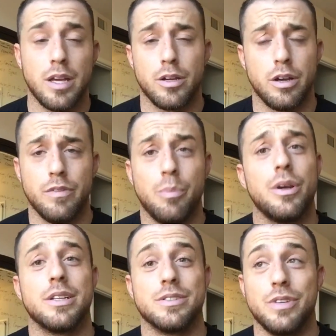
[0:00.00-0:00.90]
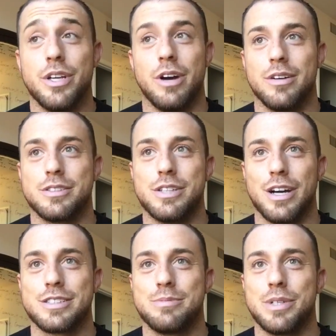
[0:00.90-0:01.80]
Even putting this video out
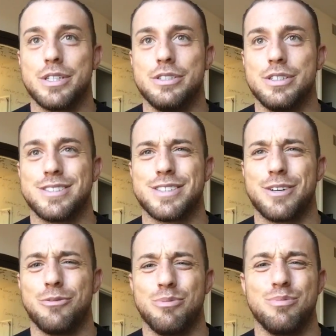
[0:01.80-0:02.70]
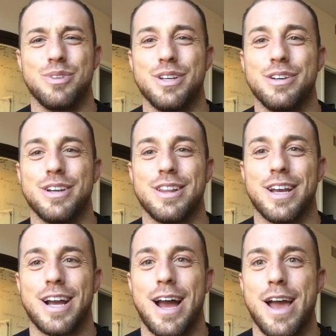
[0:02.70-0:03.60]
sucks because she's like
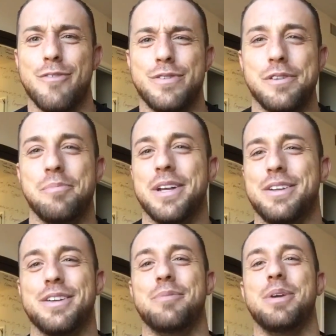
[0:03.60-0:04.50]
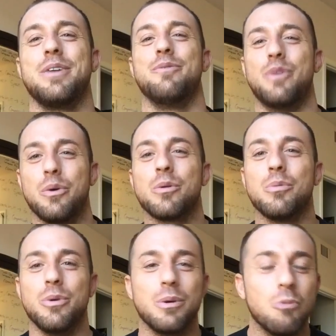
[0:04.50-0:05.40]
I have to admit to being
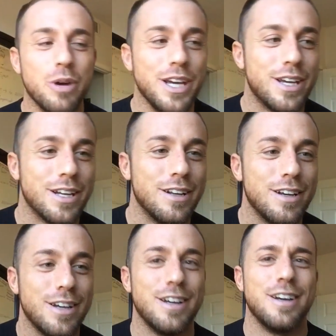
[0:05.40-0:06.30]
vulnerable and weak, and